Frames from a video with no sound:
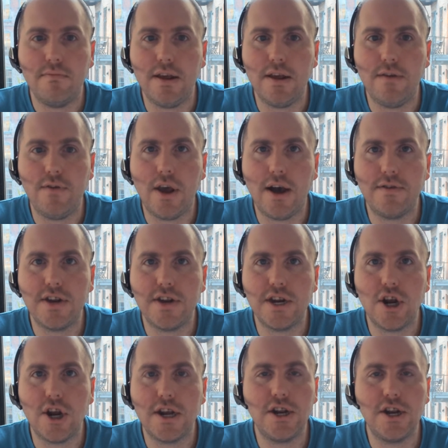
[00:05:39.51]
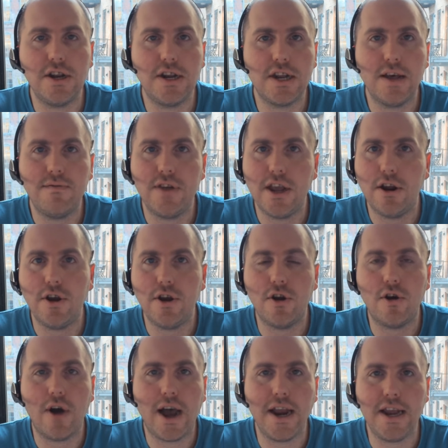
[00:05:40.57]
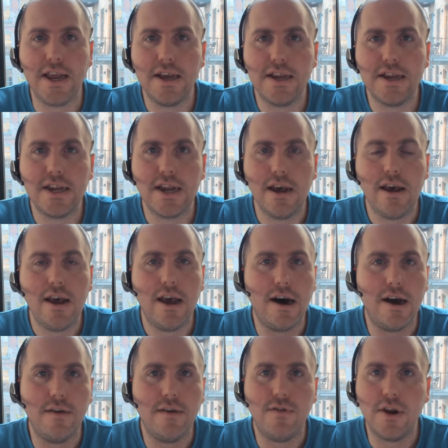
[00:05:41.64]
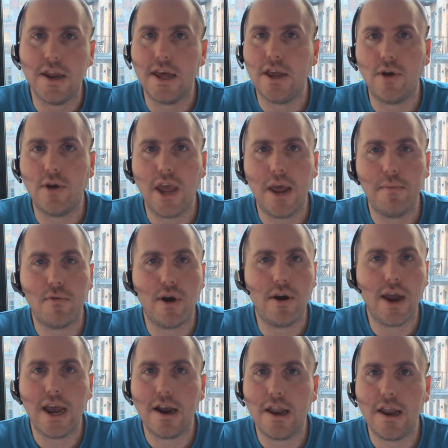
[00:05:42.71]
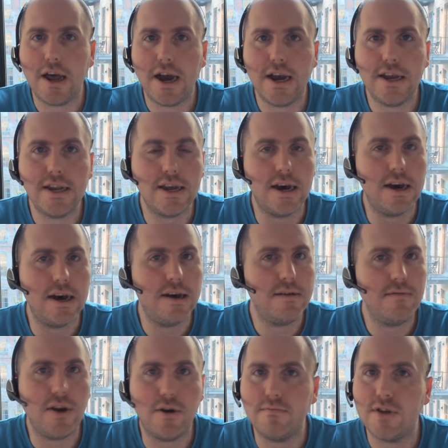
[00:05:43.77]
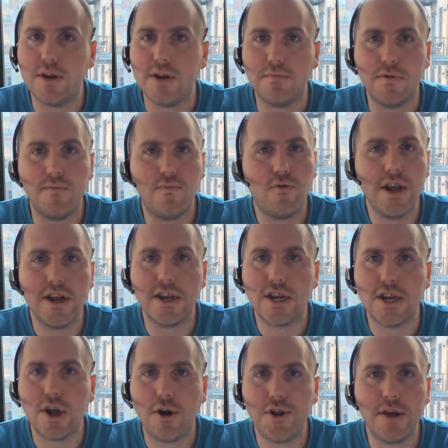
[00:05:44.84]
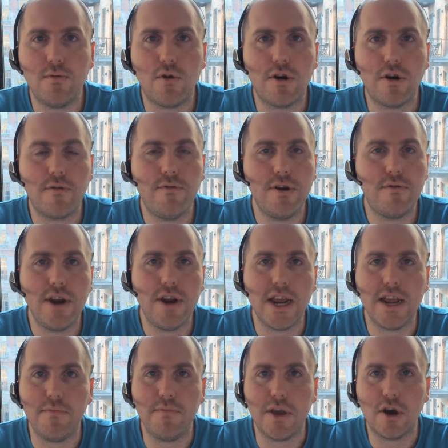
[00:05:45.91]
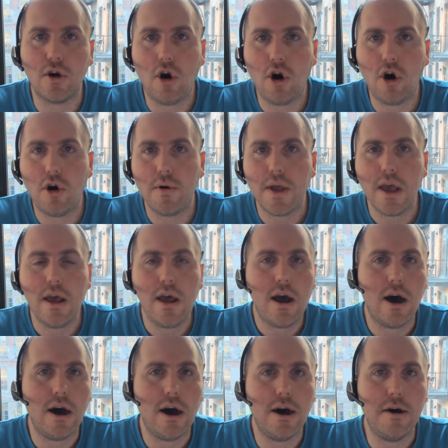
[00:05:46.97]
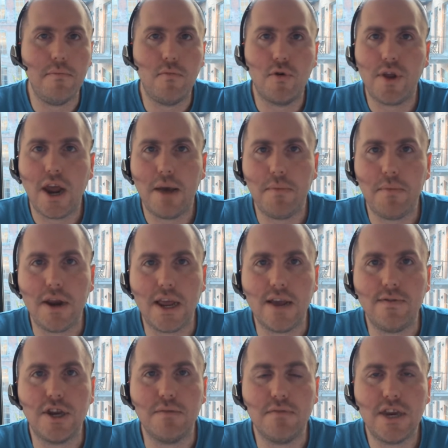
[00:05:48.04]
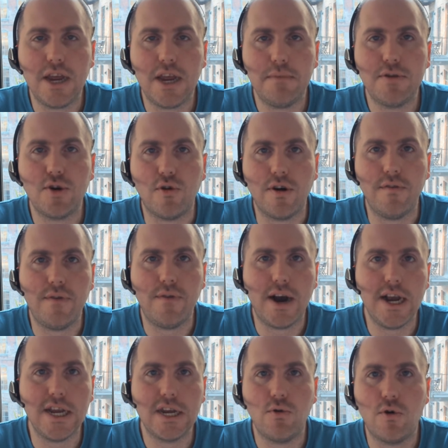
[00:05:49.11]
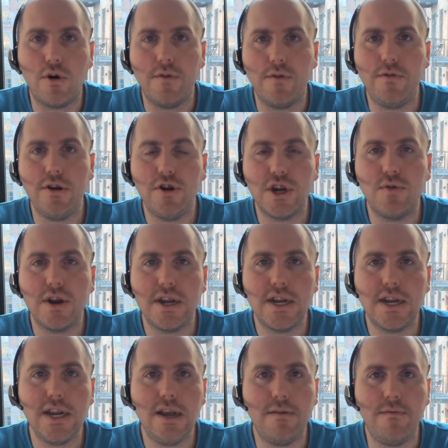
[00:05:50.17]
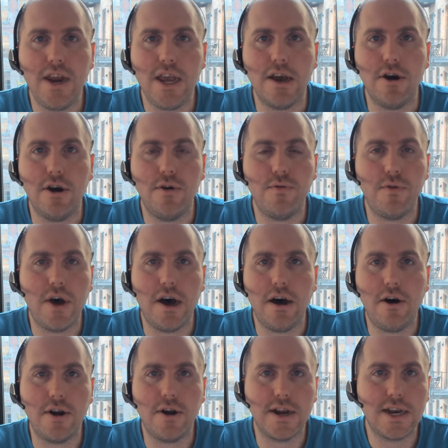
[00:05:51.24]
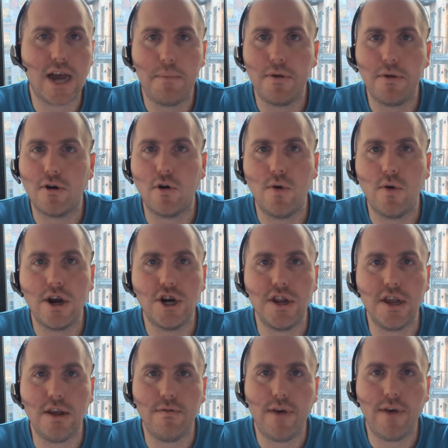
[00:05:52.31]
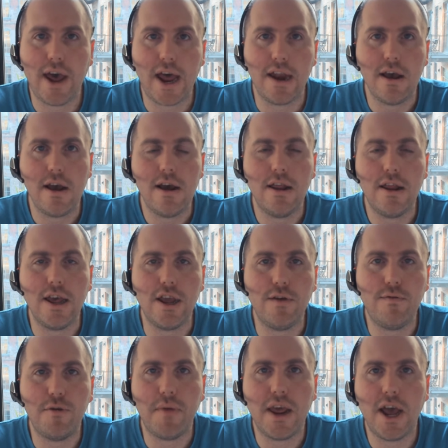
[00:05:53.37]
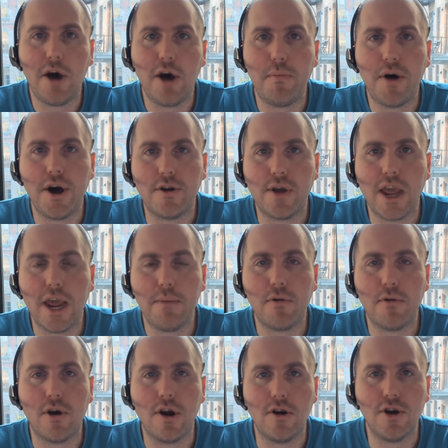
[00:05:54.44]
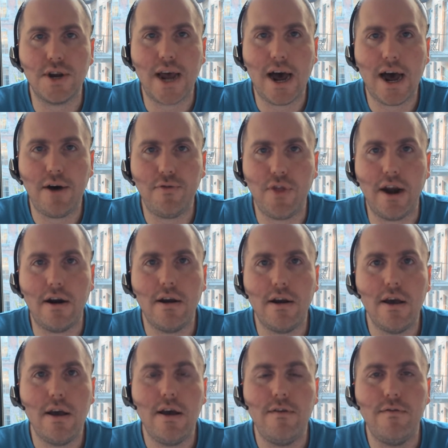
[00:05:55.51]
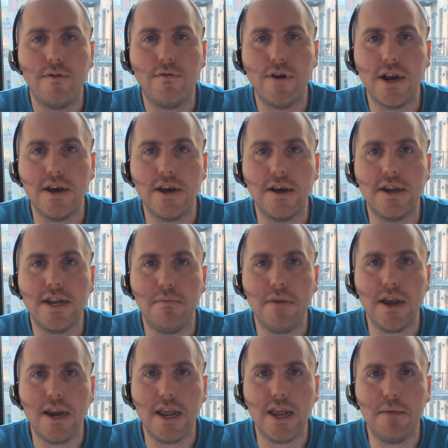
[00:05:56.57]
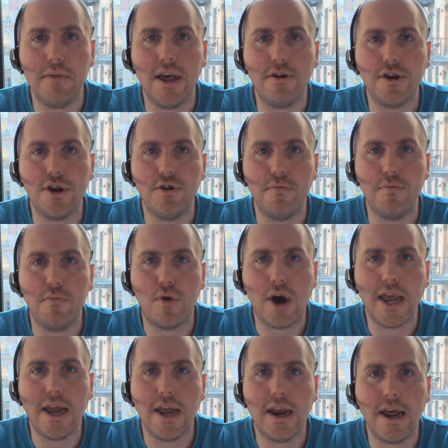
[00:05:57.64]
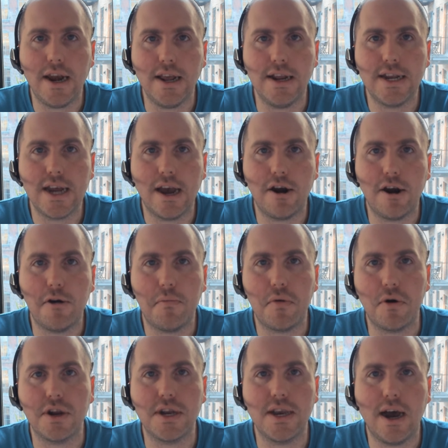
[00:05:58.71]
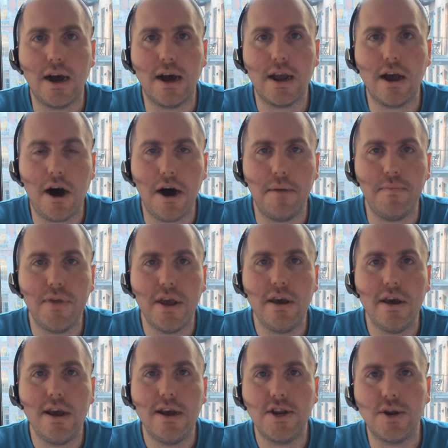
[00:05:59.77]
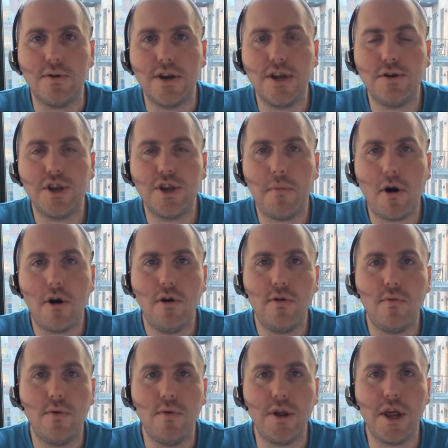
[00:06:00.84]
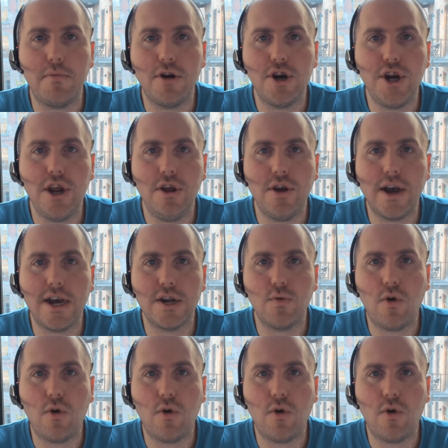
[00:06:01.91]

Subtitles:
if you have suggestions, love to hear your ideas. If you'd like your campground analyzed, some free consulting work, feel free to give me a call. More than happy to give you some tips or advice. Or if you just want to see a video on a topic or question that you've had that you feel may help other campground owners out there, feel free to send me an email to brian@insiderperks.com. So until tomorrow, really appreciate you guys